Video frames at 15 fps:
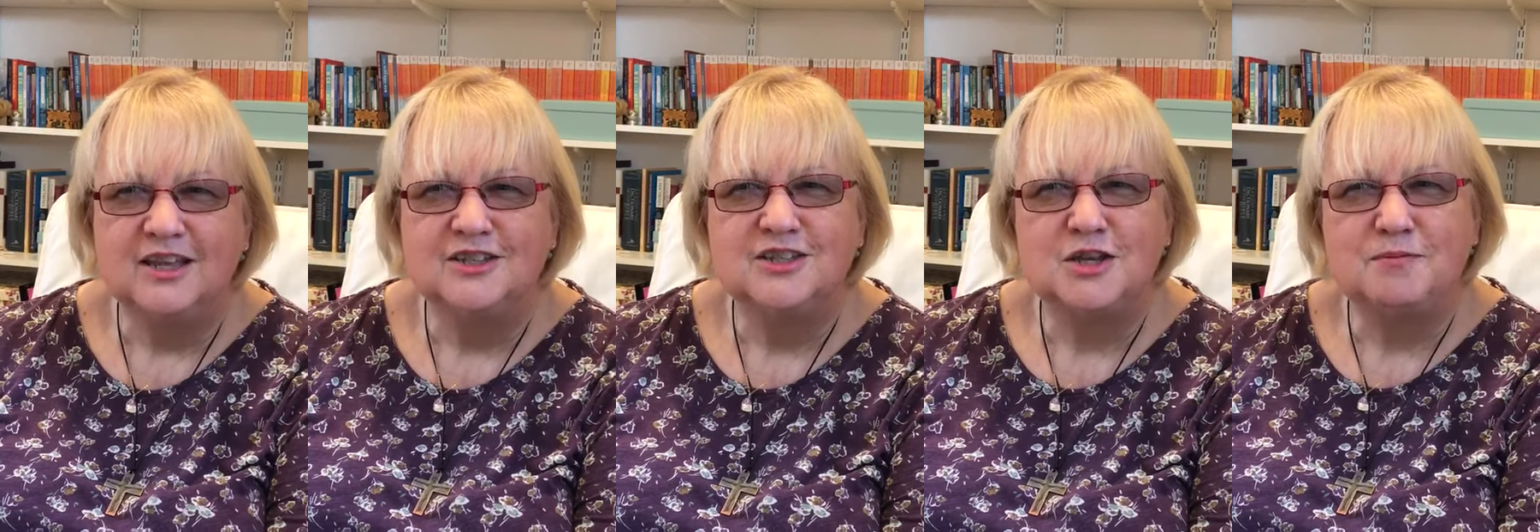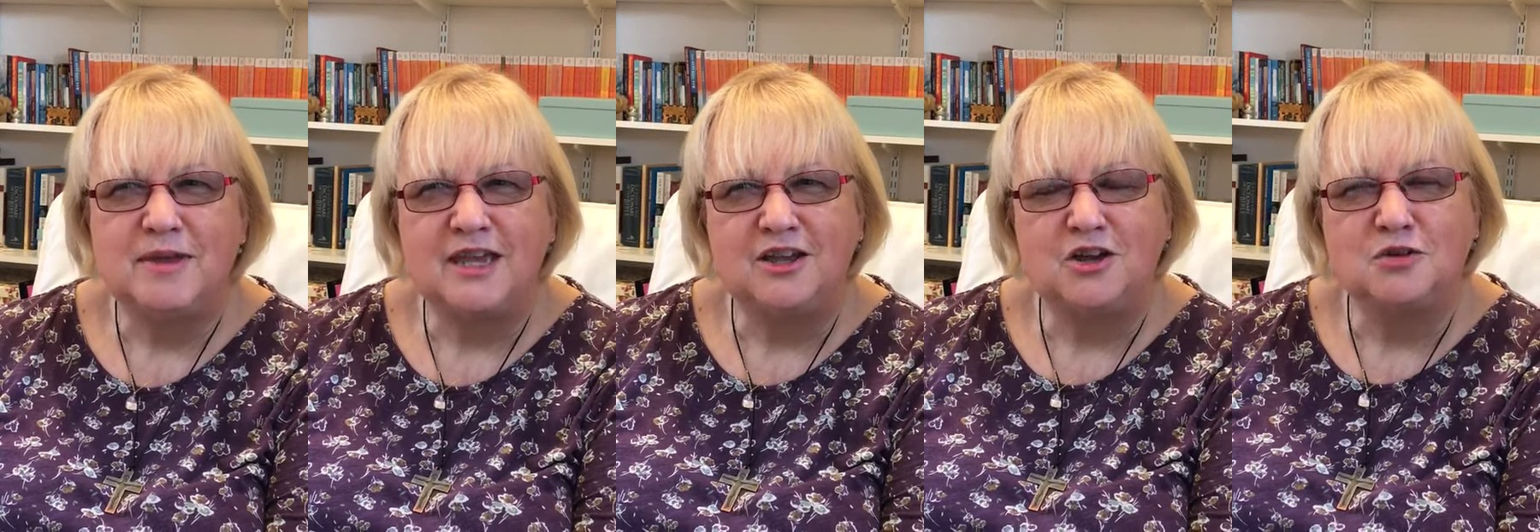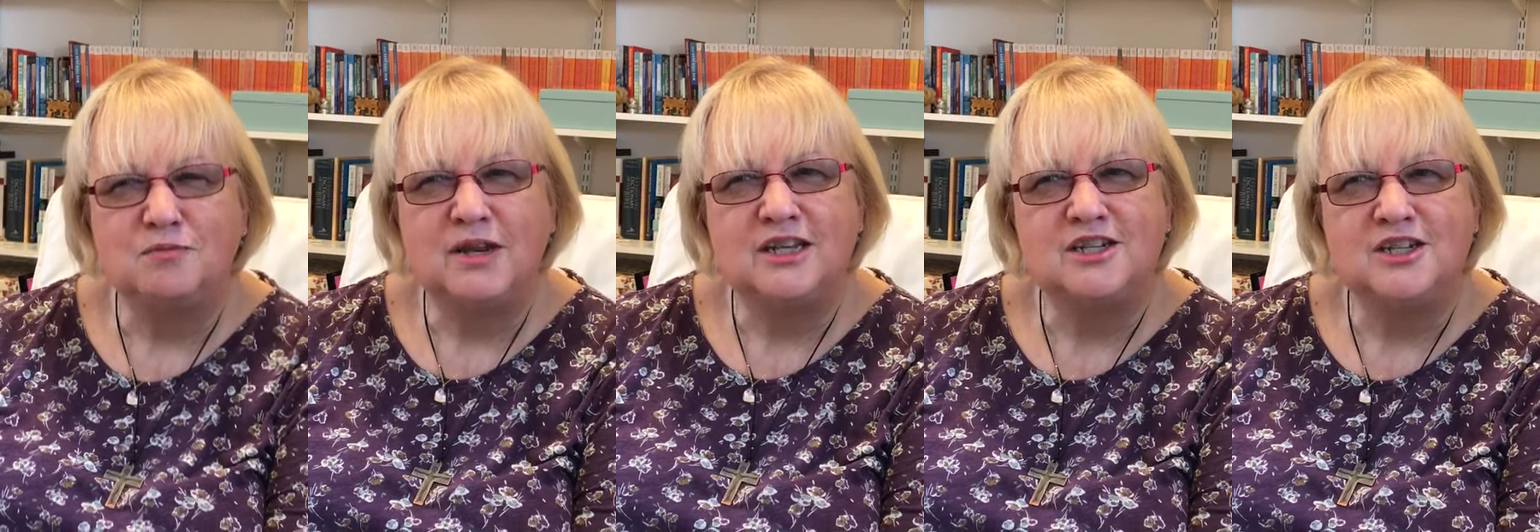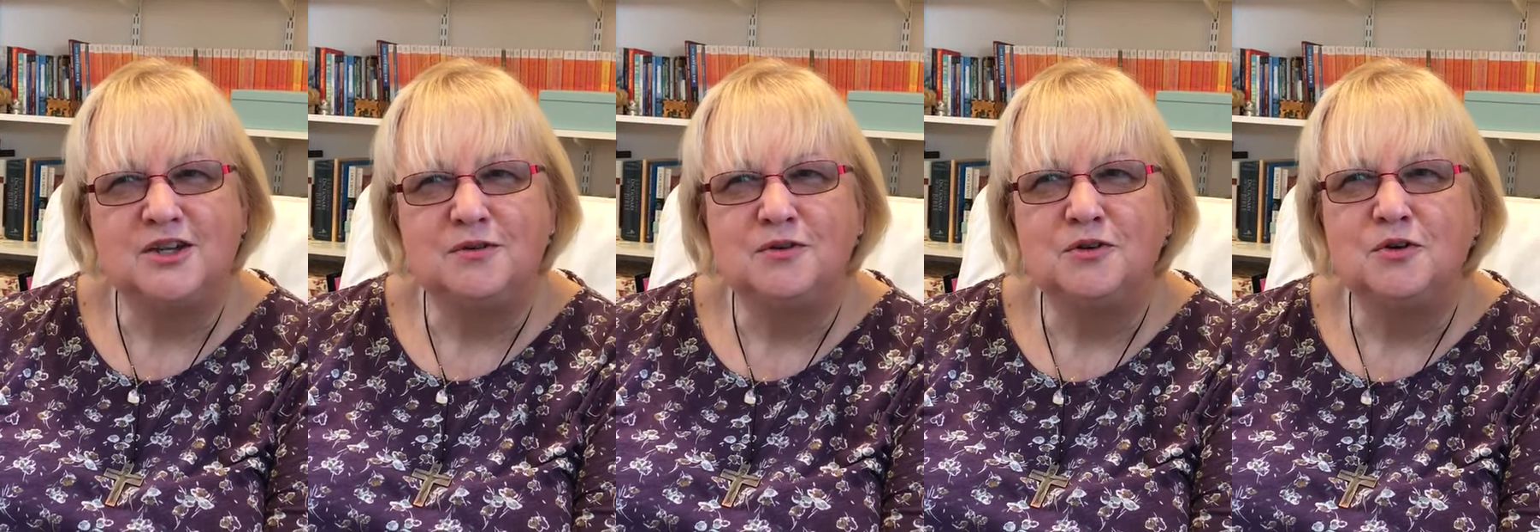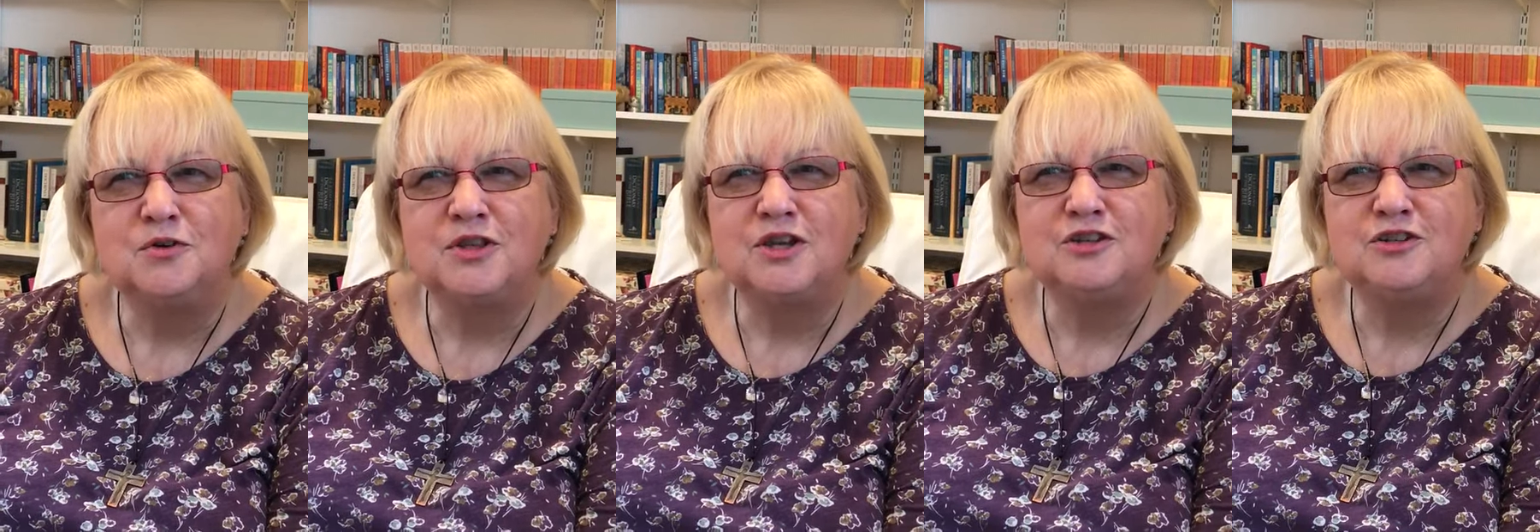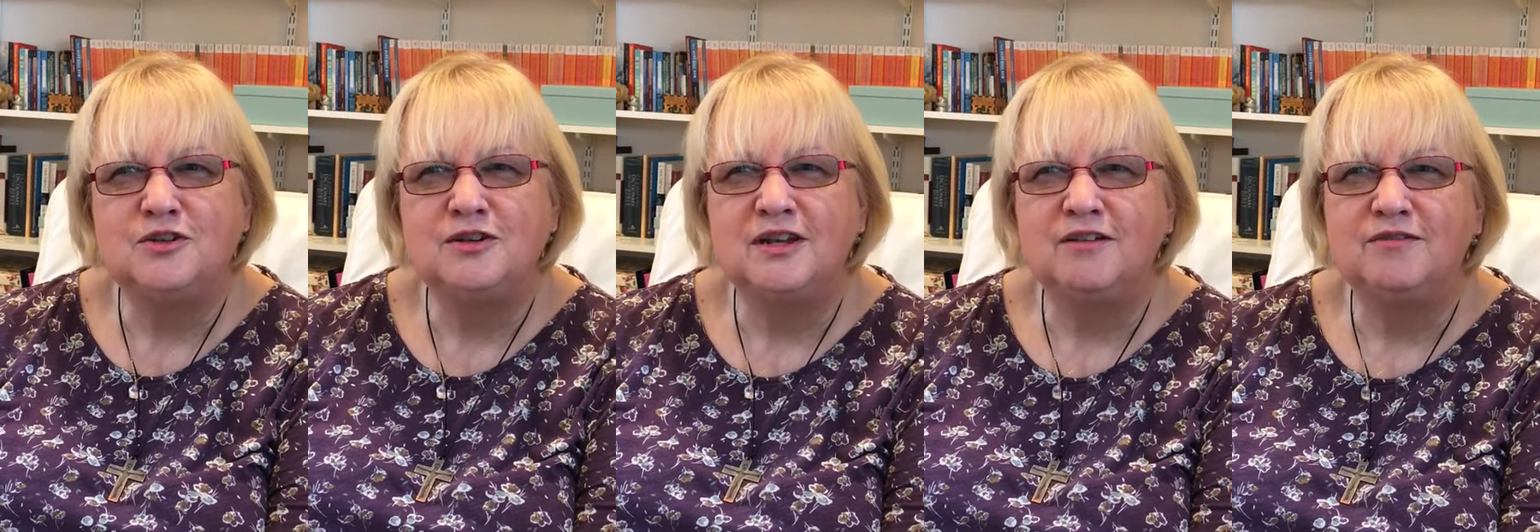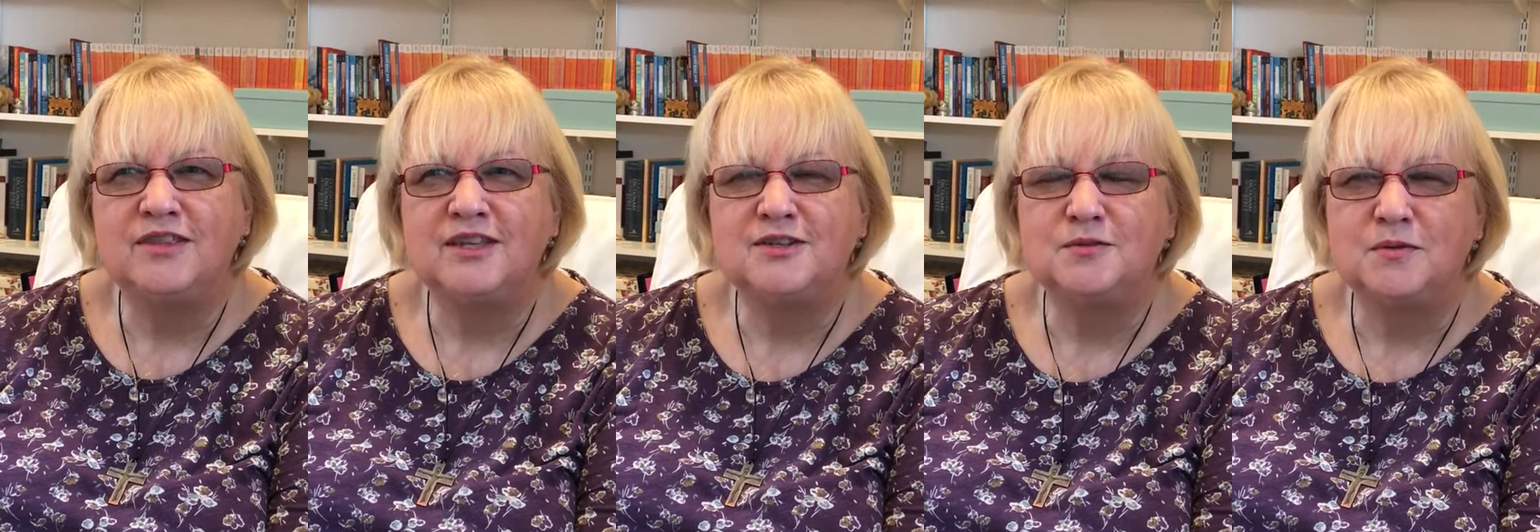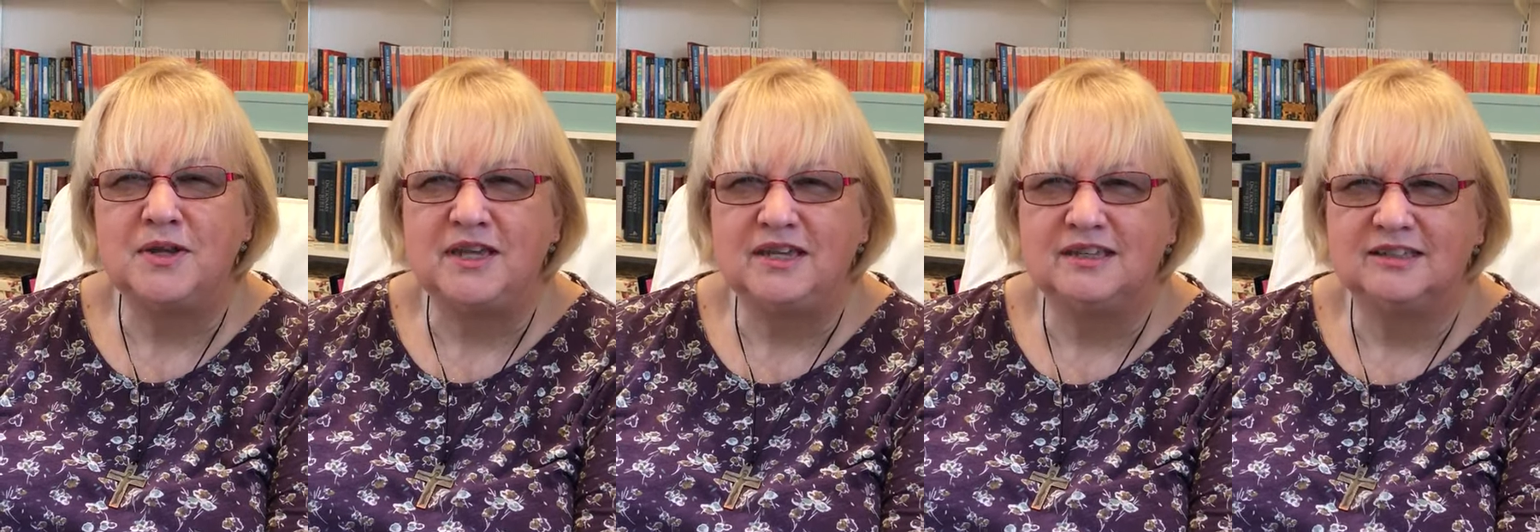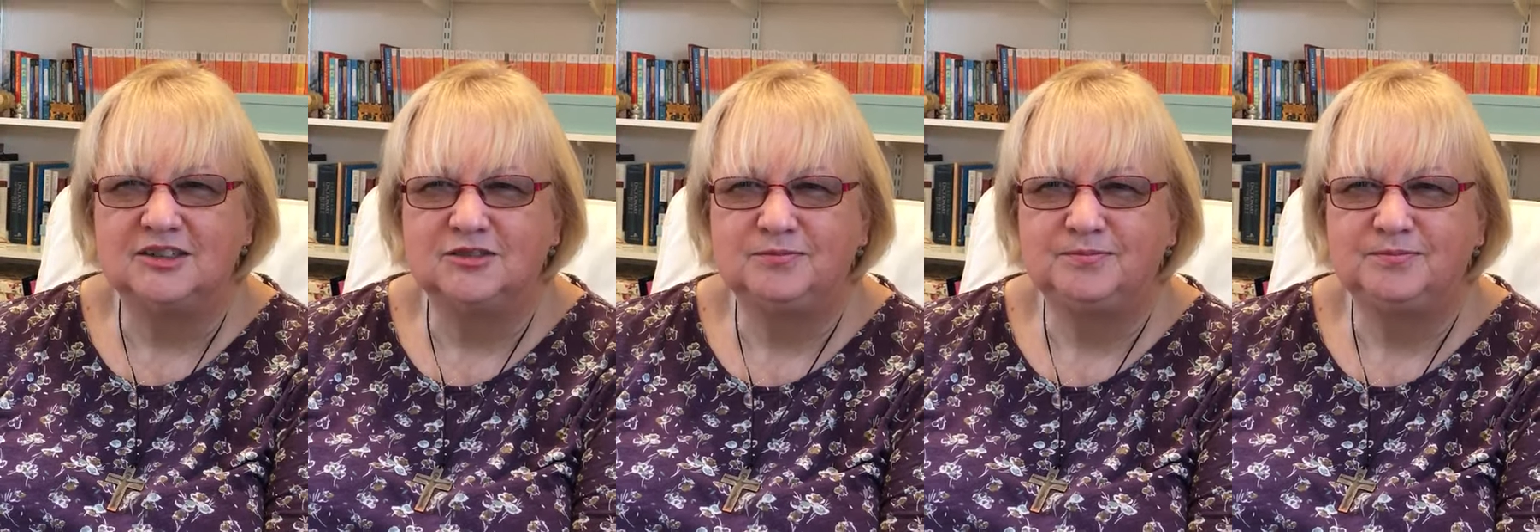So may God bless you and all those you love this week.